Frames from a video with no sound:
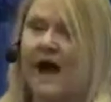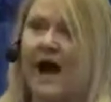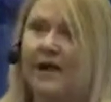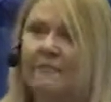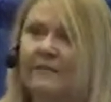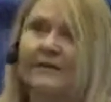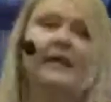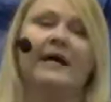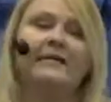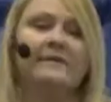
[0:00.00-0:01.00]
I
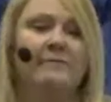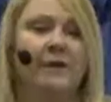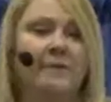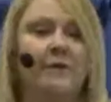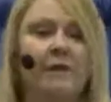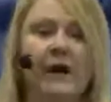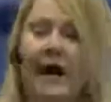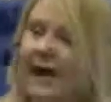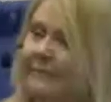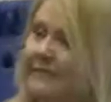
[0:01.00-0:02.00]
realized that people were
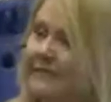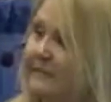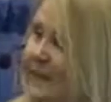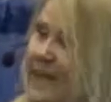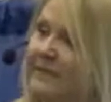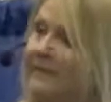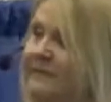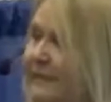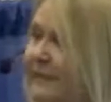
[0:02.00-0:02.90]
happy to pay me for